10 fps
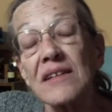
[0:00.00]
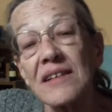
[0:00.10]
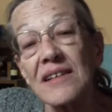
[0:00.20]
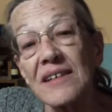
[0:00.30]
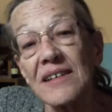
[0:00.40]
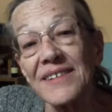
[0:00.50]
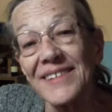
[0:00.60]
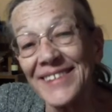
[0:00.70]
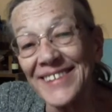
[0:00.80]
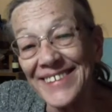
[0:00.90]

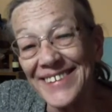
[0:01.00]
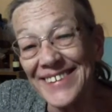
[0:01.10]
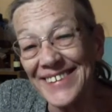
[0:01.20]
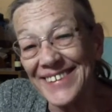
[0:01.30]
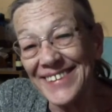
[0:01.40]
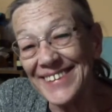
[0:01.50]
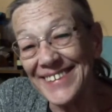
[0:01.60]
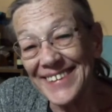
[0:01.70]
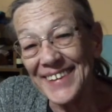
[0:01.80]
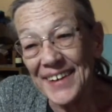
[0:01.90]
Nobody speaks.